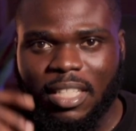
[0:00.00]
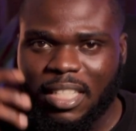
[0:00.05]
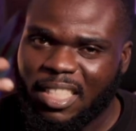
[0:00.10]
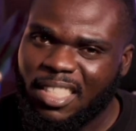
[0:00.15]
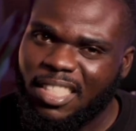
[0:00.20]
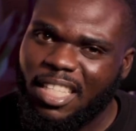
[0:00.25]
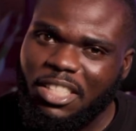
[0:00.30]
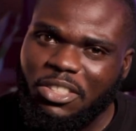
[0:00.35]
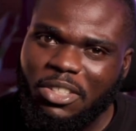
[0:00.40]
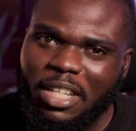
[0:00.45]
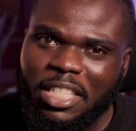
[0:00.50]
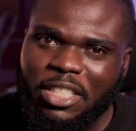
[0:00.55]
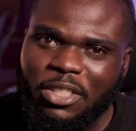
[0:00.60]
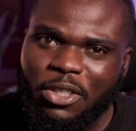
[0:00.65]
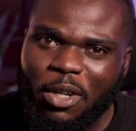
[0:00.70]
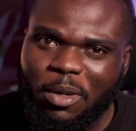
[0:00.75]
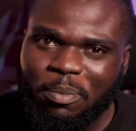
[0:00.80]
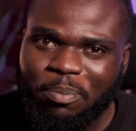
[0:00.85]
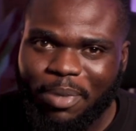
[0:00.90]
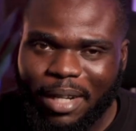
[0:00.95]
It's actually
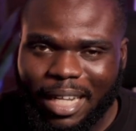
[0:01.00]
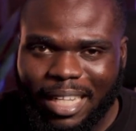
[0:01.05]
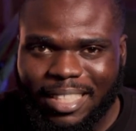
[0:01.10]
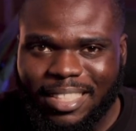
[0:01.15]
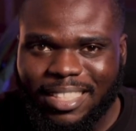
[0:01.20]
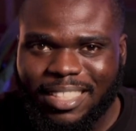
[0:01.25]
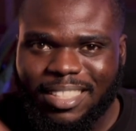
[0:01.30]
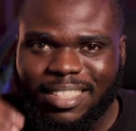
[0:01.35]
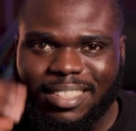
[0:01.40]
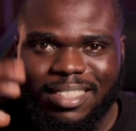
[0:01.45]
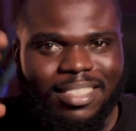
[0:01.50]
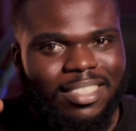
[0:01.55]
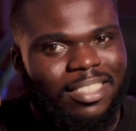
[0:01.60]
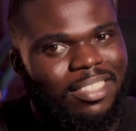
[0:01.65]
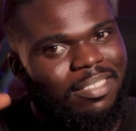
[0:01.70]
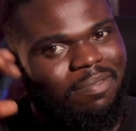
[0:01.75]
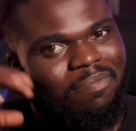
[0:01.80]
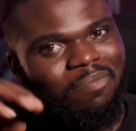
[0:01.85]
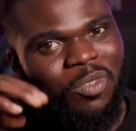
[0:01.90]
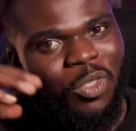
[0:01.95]
not bad,
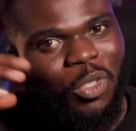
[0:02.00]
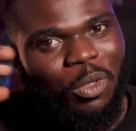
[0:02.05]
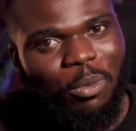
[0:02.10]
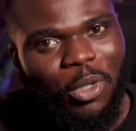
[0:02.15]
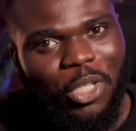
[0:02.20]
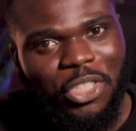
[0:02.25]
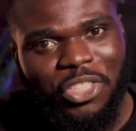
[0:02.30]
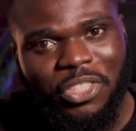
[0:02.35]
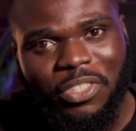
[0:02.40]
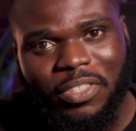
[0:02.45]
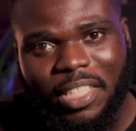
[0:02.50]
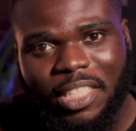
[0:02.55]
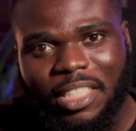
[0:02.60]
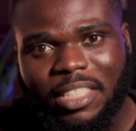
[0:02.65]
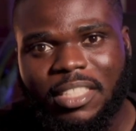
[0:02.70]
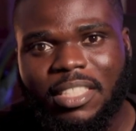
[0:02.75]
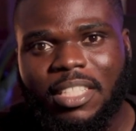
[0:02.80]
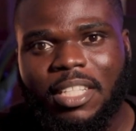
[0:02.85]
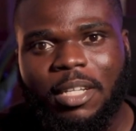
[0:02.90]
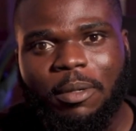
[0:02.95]
no much
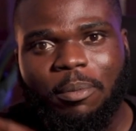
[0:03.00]
grain,